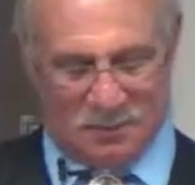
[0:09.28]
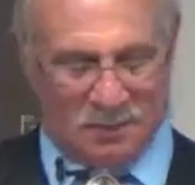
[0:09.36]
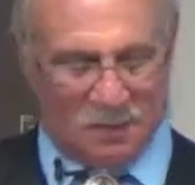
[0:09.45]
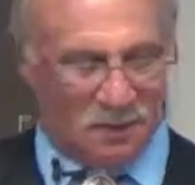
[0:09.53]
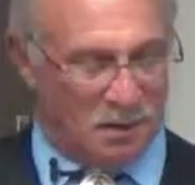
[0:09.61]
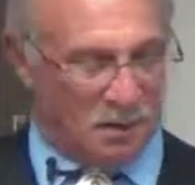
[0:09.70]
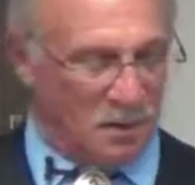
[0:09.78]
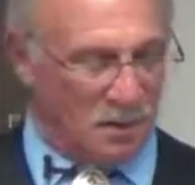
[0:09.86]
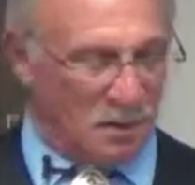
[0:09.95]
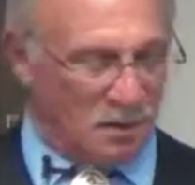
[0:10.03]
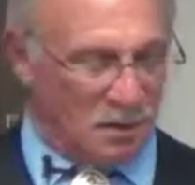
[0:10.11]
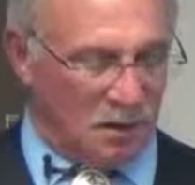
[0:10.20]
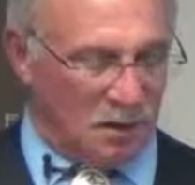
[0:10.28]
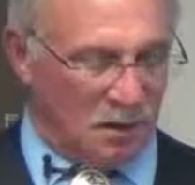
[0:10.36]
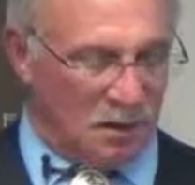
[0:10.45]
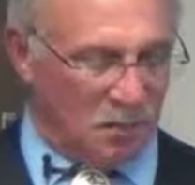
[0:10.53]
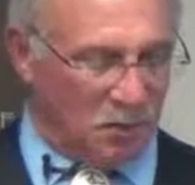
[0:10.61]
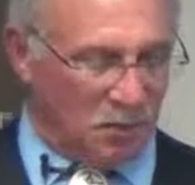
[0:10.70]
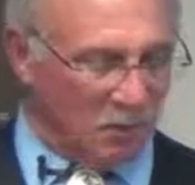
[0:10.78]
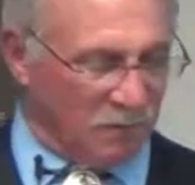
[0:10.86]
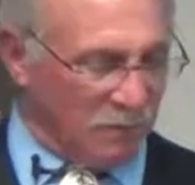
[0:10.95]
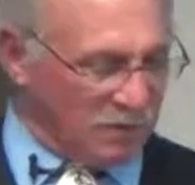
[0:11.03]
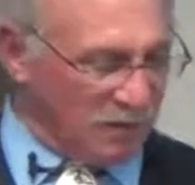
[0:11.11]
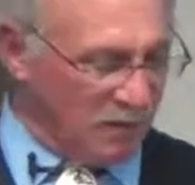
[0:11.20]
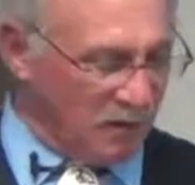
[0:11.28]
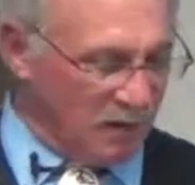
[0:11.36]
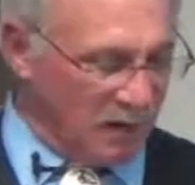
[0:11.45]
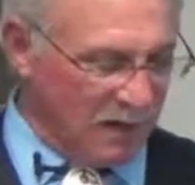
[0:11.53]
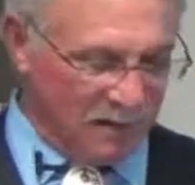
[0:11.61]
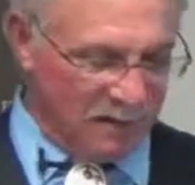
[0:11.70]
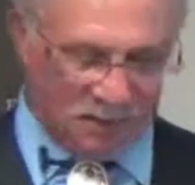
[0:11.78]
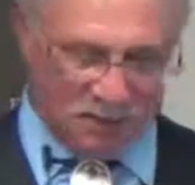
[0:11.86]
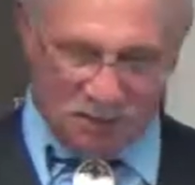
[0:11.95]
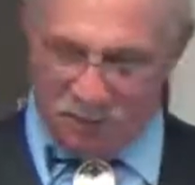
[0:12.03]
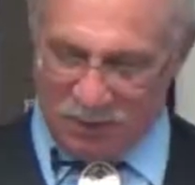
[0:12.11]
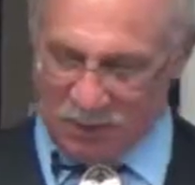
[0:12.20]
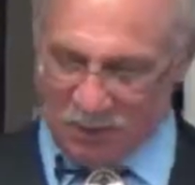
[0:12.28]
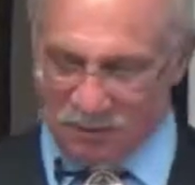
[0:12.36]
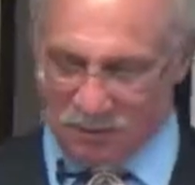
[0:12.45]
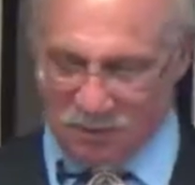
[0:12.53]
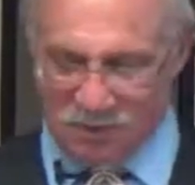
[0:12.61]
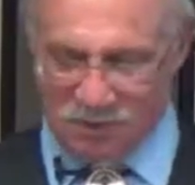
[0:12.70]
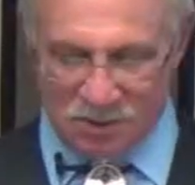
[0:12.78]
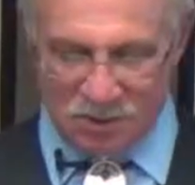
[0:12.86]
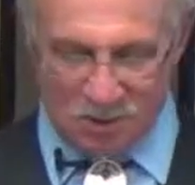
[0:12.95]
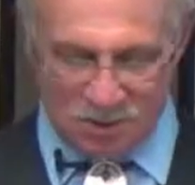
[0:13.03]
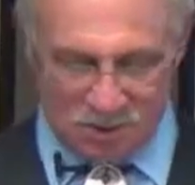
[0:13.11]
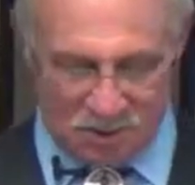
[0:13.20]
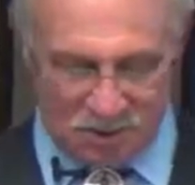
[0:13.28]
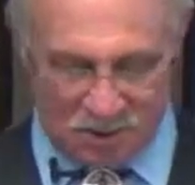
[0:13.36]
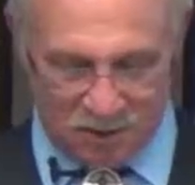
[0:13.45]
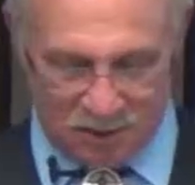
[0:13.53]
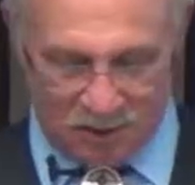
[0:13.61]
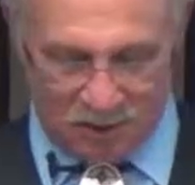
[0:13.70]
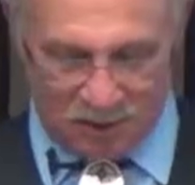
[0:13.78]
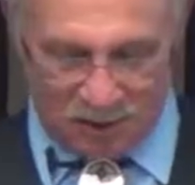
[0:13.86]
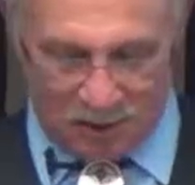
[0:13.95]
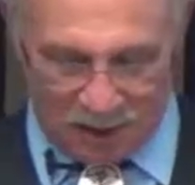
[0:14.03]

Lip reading: I'm Reverend Steve Adkins, the pastor of the church. And I'd